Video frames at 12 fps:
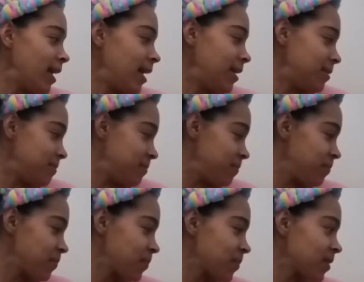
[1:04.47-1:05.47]
um,
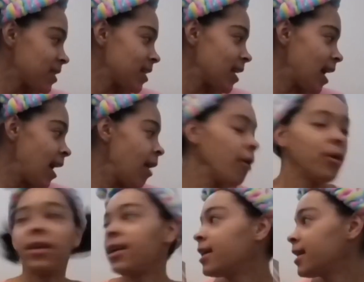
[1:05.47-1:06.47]
I
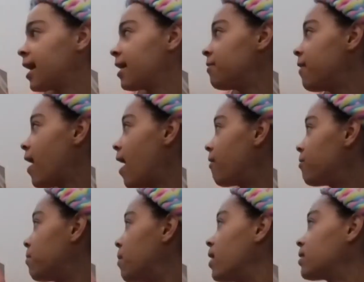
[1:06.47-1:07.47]
already kind of have
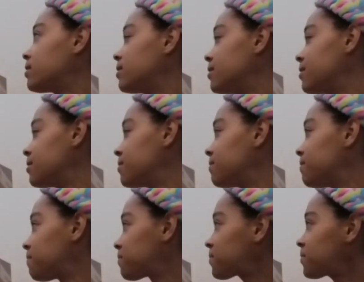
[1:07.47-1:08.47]
the boxes
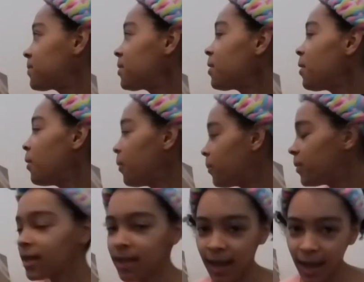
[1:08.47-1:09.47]

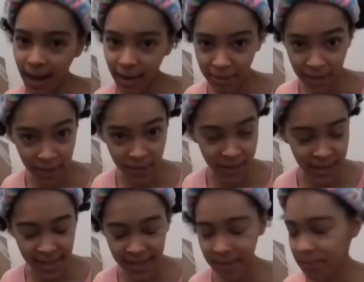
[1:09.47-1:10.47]
open and I have to
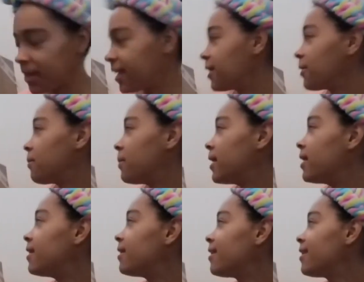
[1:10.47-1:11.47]
confess I did peek a little
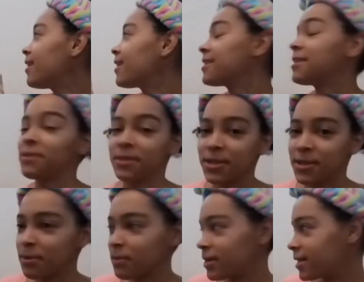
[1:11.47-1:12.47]
bit because I was just
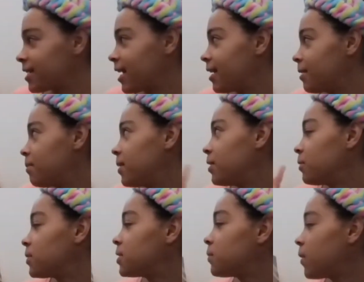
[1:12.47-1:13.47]
super excited but the
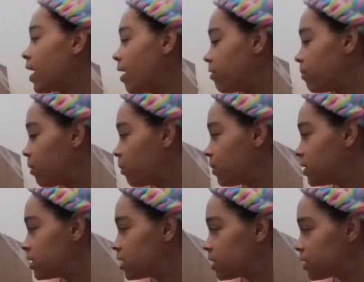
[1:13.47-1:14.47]
reason why I have them open
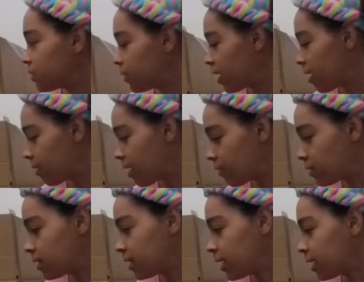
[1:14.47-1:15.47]
is just so that I don't have
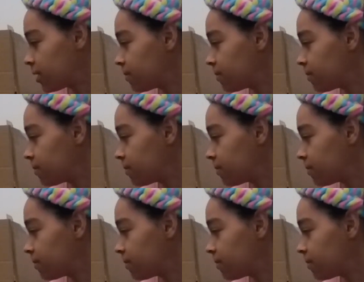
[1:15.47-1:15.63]
to like